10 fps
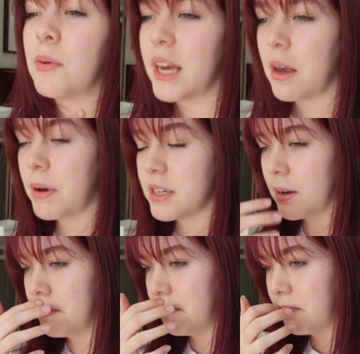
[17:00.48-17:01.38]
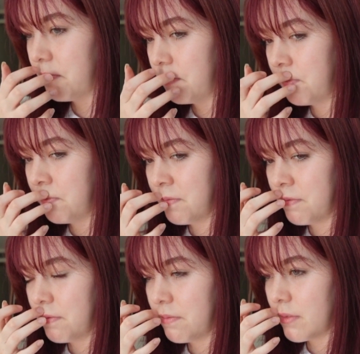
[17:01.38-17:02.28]
are we getting picked up?
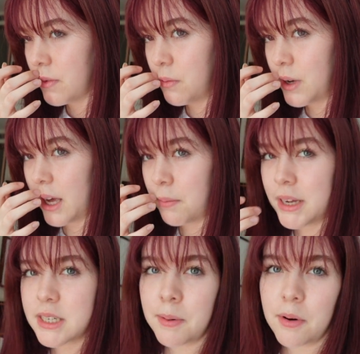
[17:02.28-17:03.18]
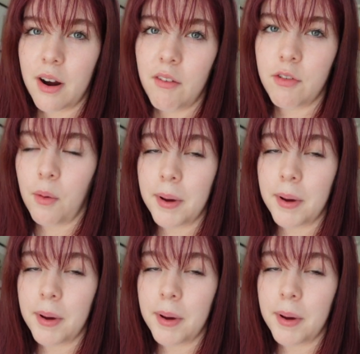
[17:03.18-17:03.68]
We're getting picked up around 4